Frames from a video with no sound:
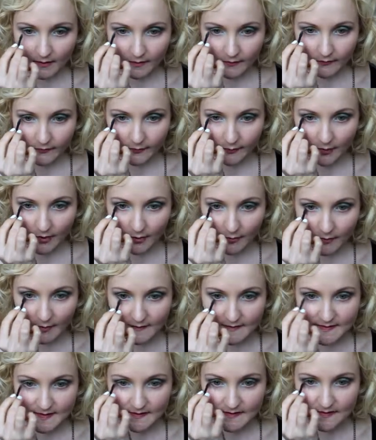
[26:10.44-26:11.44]
And if you are
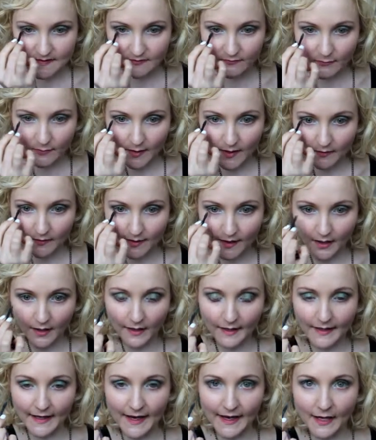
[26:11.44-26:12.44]
quite sensitive around the
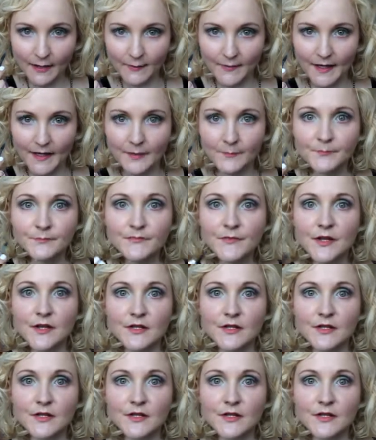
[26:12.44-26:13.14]
eye area,